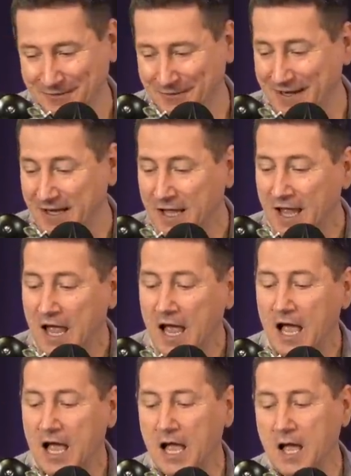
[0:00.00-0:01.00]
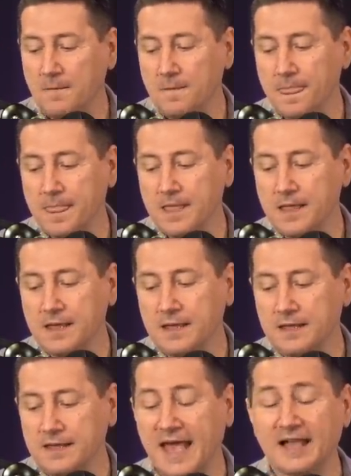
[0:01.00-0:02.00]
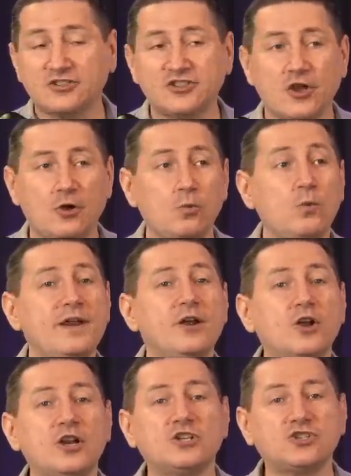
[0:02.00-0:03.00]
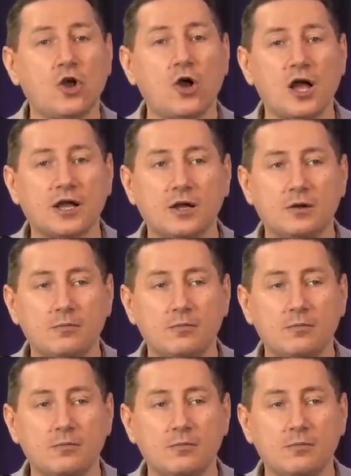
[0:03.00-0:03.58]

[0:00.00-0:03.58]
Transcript: way. Right? Yeah, so we are going to talk